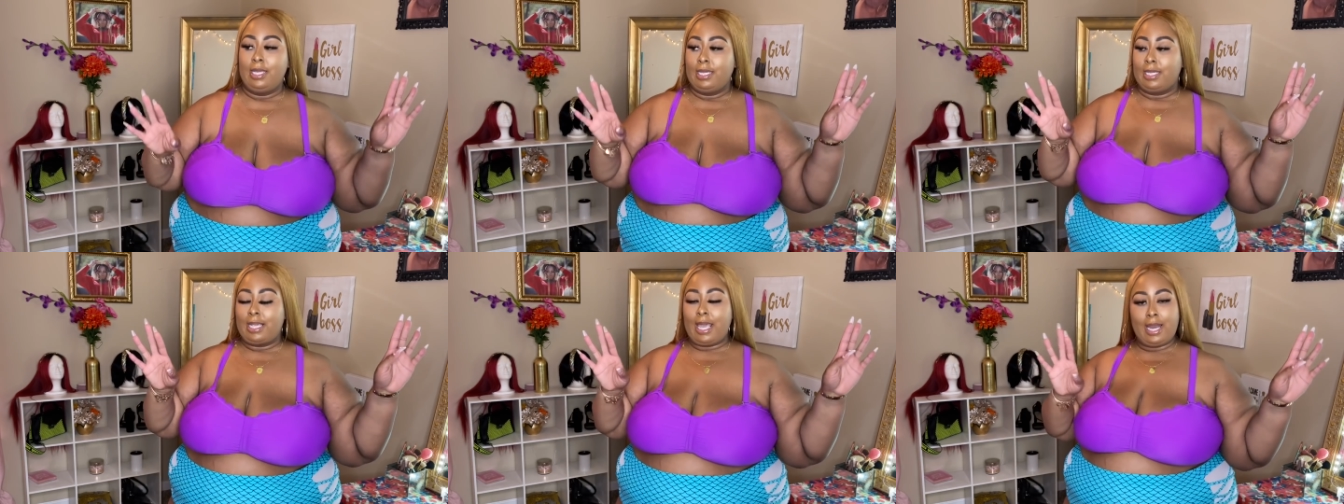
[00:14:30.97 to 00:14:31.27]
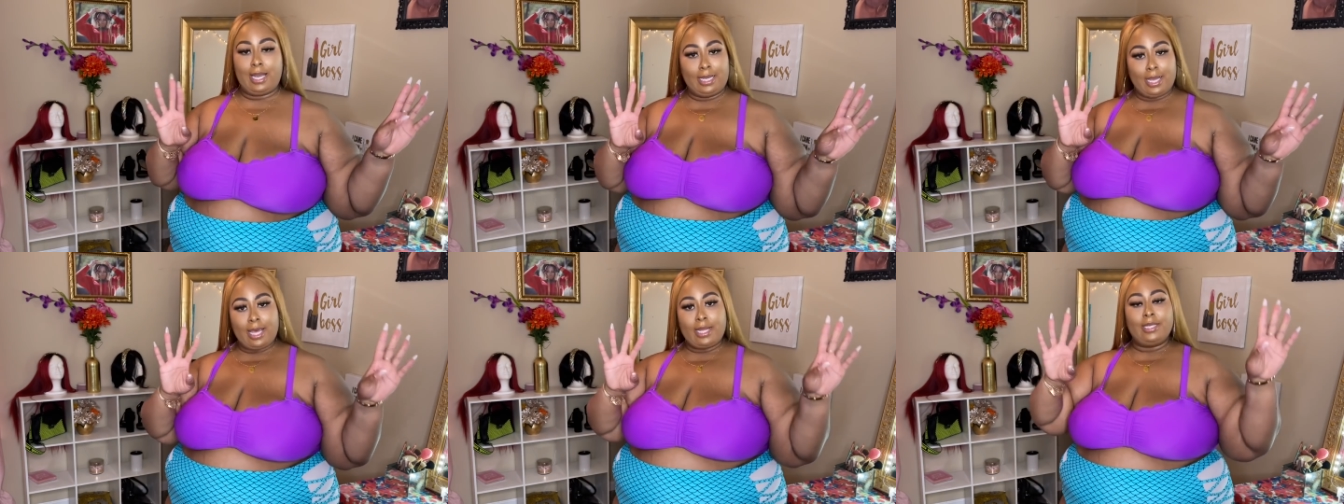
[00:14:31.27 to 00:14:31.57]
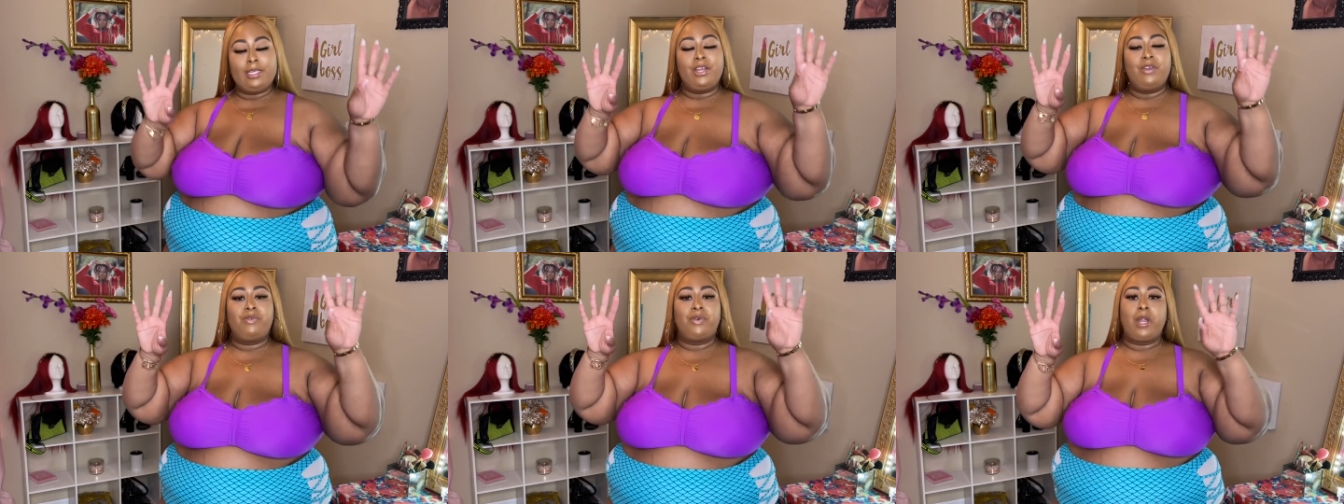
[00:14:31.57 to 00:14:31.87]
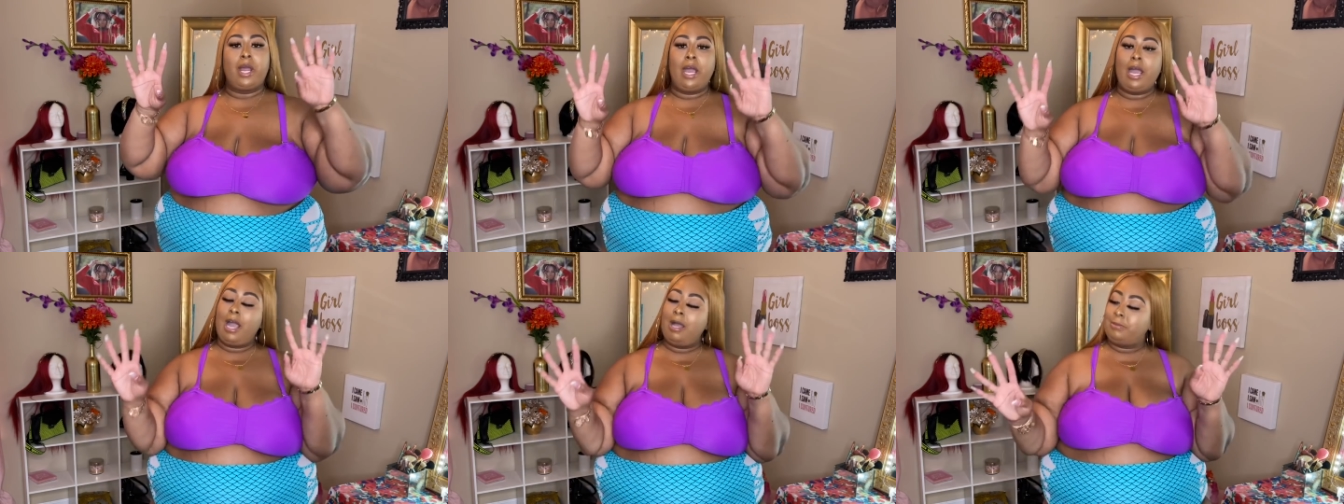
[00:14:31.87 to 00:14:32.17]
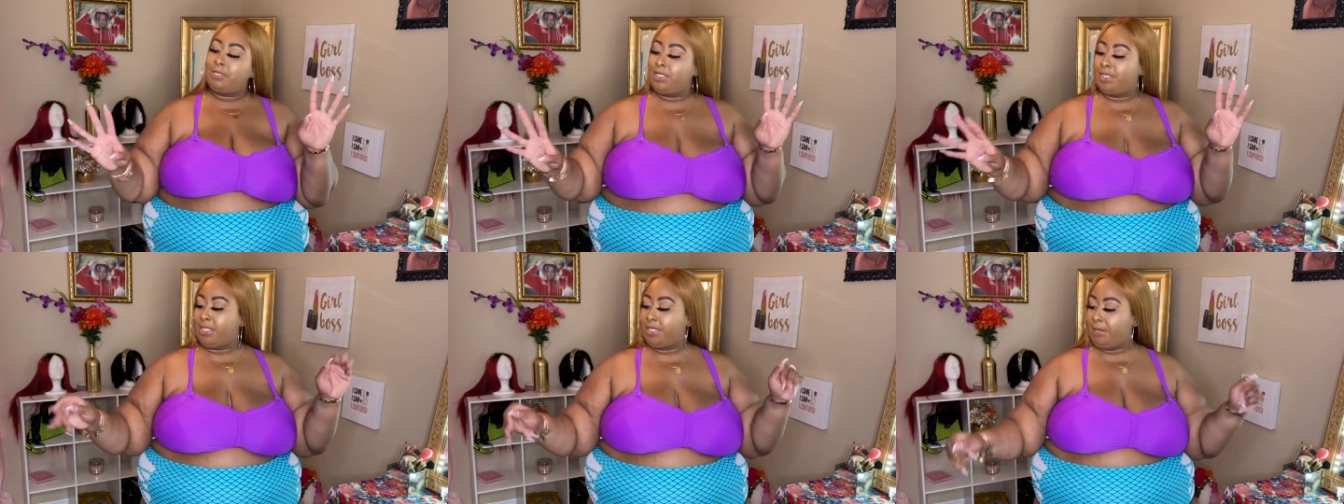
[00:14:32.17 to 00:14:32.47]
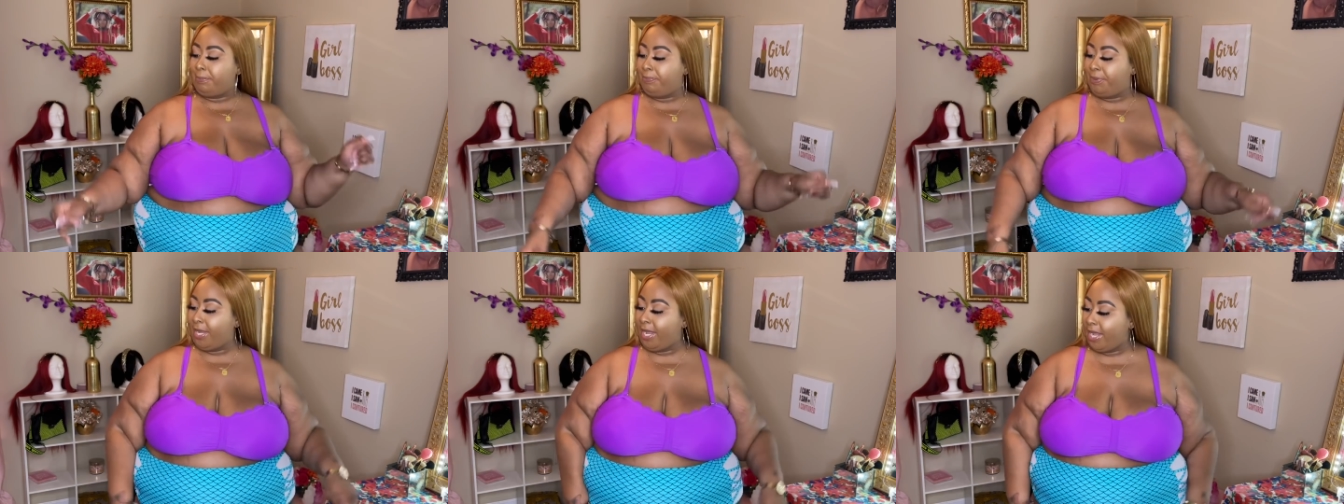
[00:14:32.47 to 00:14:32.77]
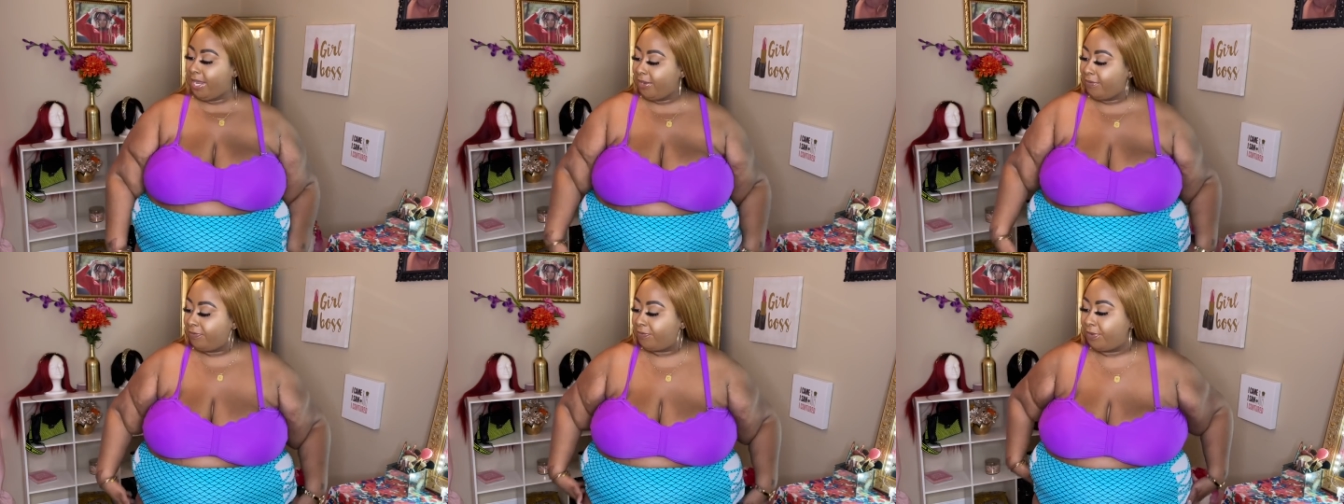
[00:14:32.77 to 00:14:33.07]
got a lot of different options here to
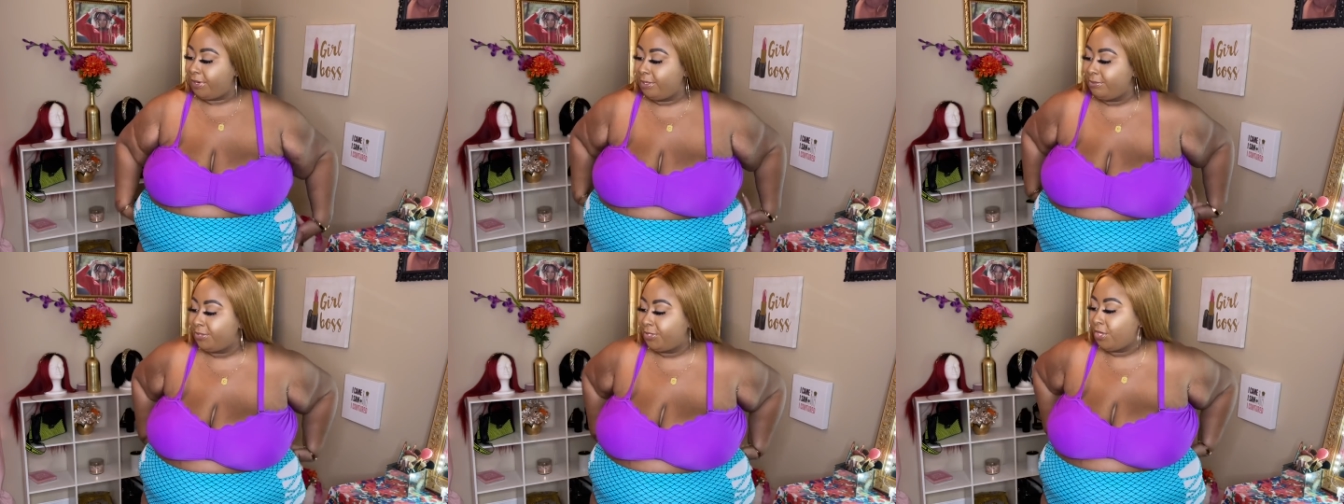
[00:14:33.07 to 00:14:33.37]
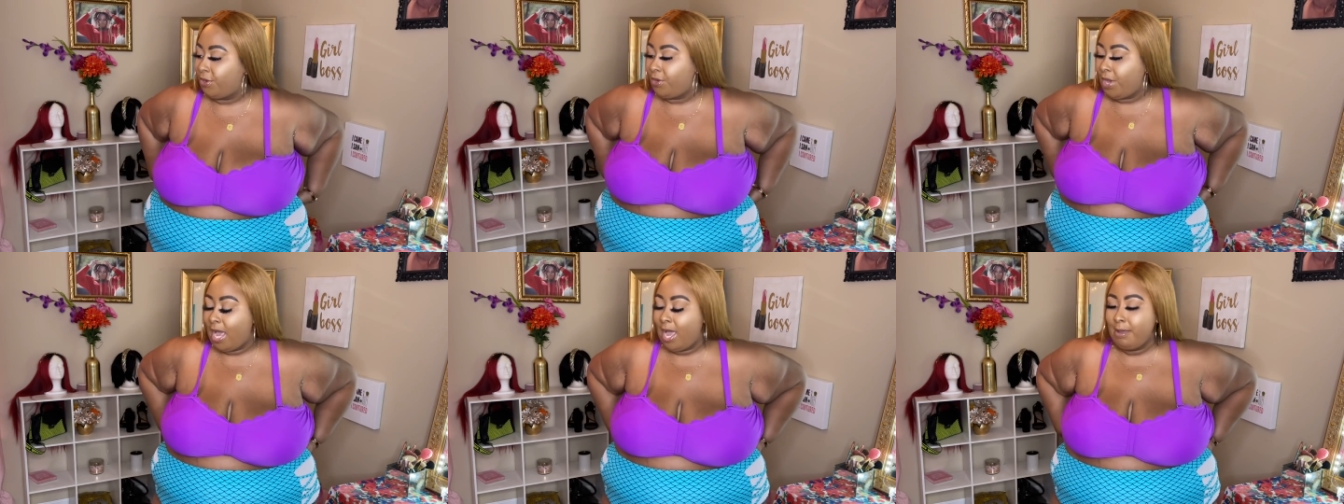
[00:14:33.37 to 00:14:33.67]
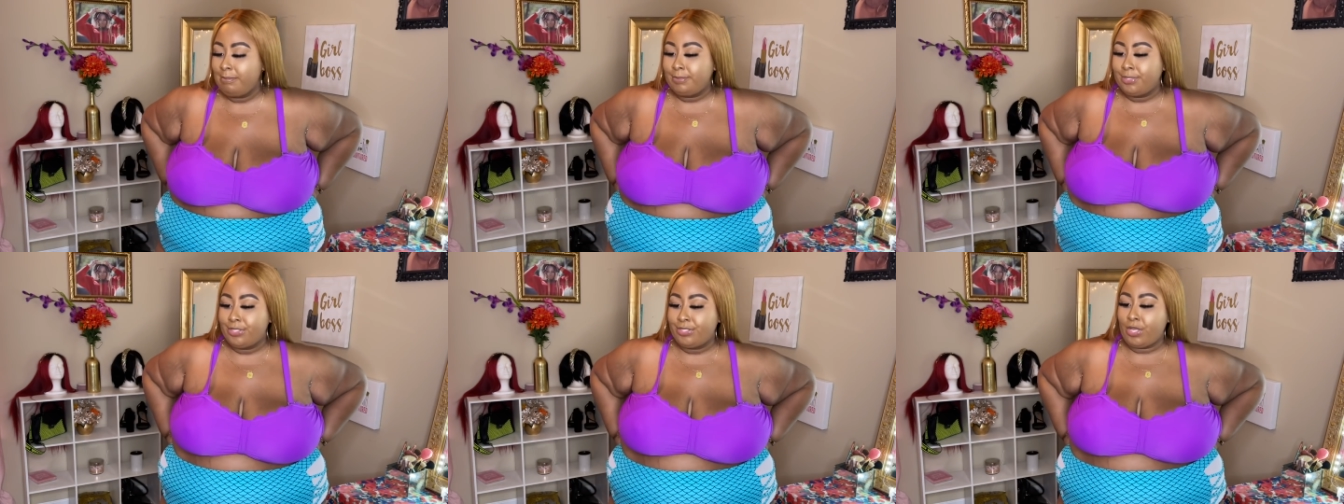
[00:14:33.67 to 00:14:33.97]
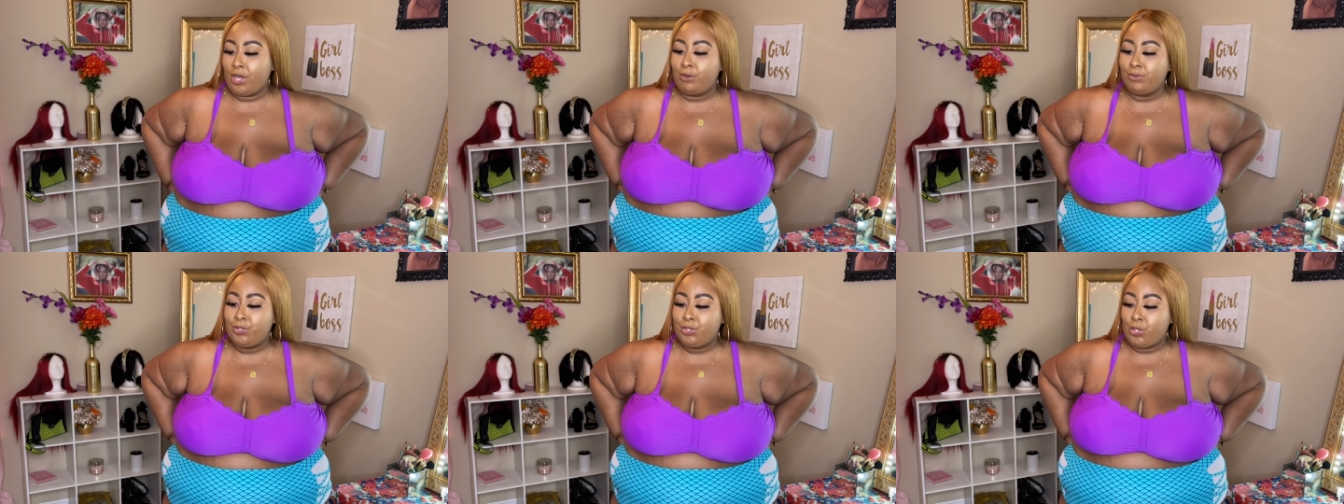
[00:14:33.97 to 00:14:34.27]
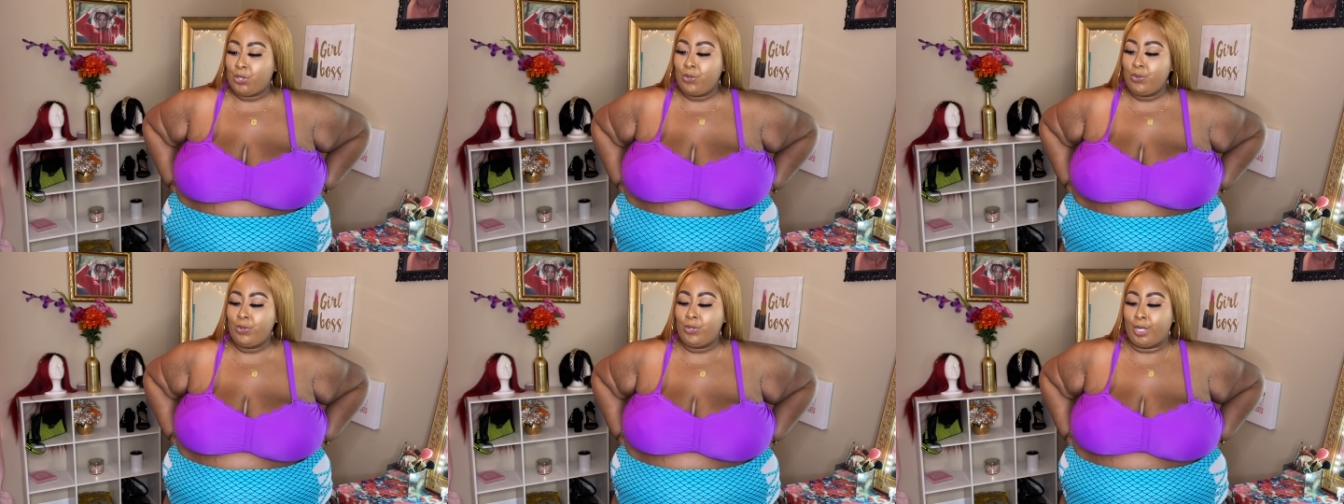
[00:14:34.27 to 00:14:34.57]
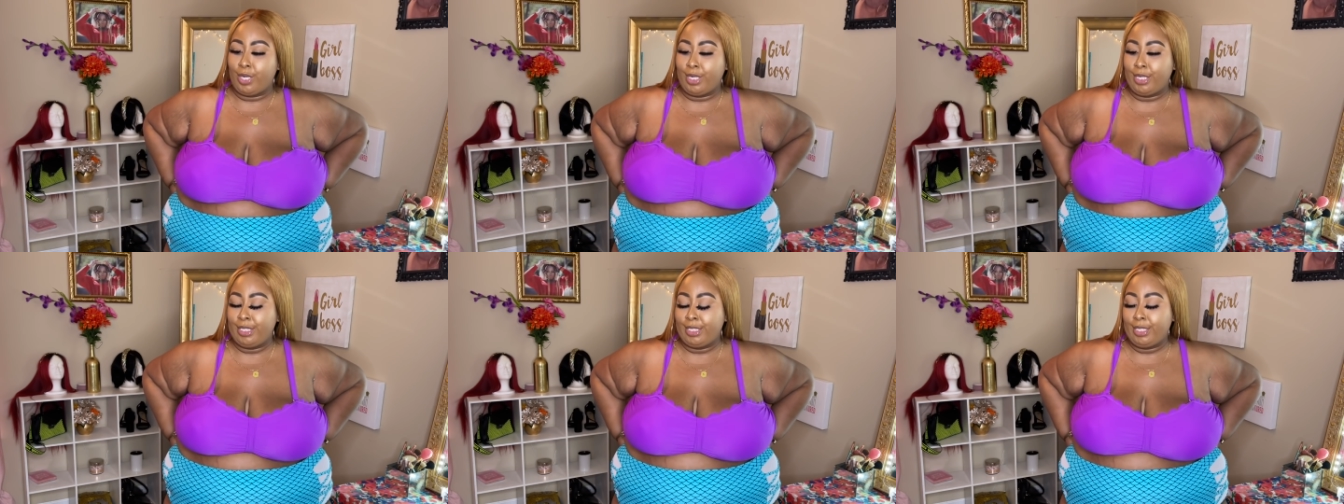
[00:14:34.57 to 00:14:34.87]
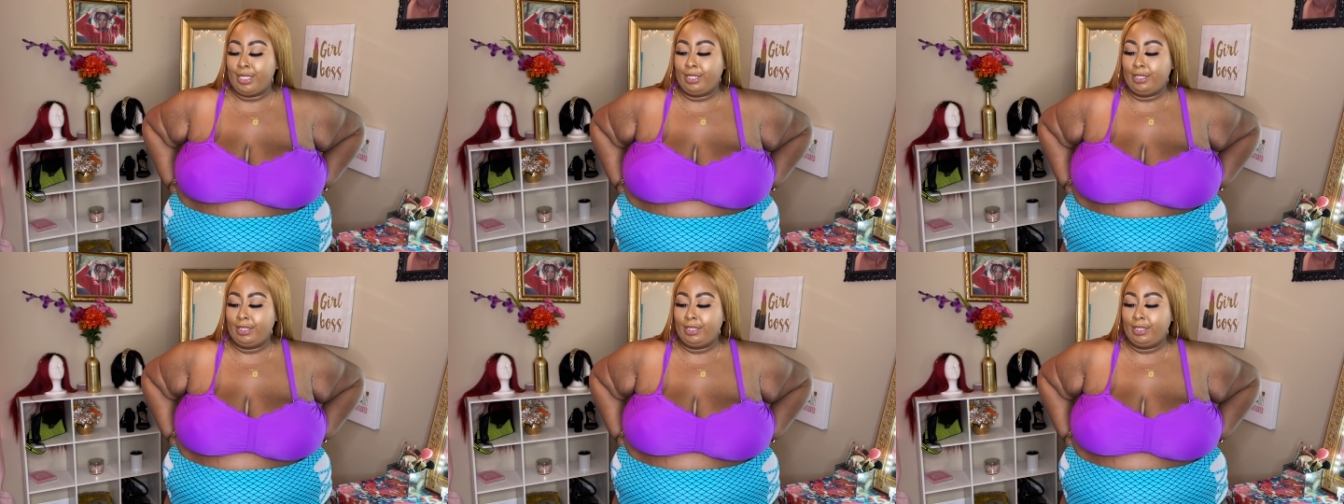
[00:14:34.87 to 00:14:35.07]
pick from. So I'm so torn.